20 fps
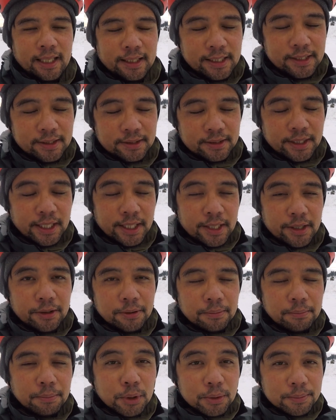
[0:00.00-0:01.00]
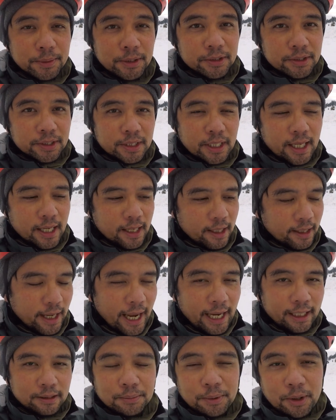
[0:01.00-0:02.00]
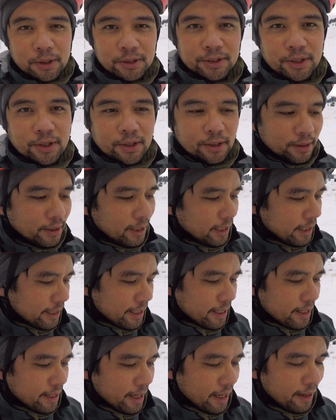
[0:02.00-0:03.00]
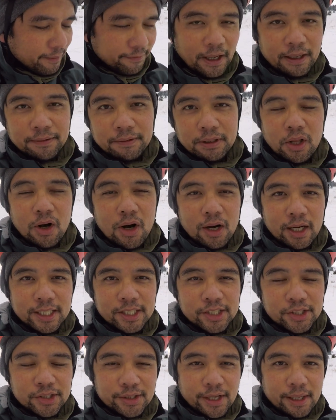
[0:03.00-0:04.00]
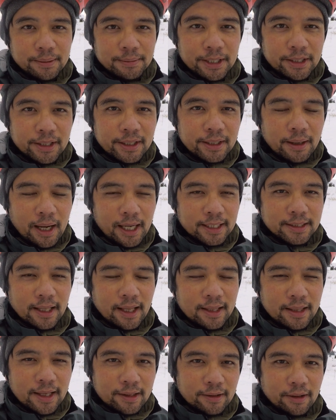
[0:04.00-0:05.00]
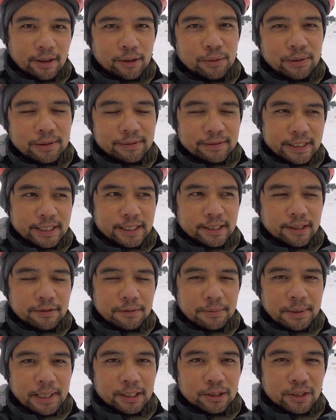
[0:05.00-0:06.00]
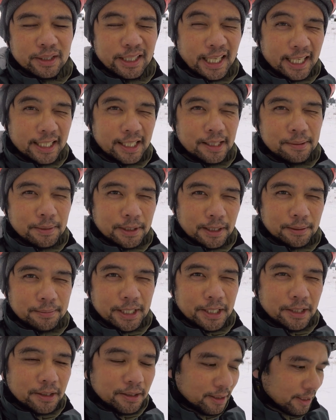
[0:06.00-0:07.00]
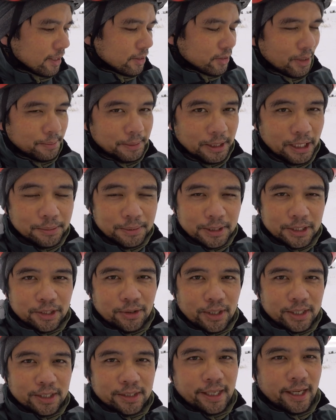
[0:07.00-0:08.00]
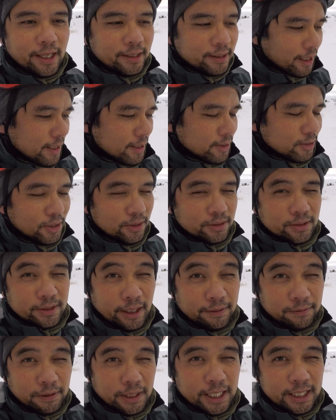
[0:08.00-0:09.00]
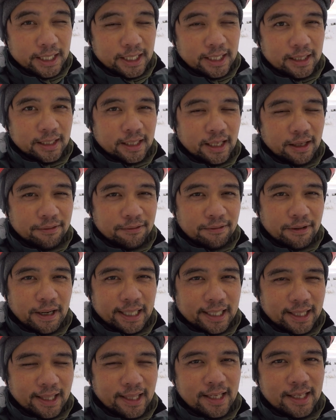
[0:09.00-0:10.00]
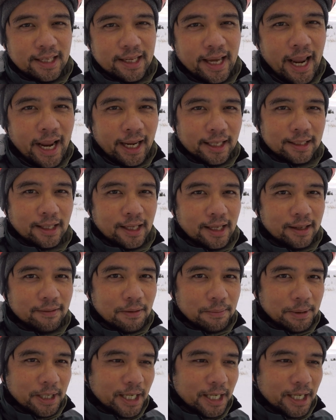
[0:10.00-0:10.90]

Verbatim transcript: And these Nitto Bull Moose handlebars have kind of a longish stem area. I think the equivalent of about 90 millimeter. So I'm a little bit stretched out, so it's definitely going to affect the handling of the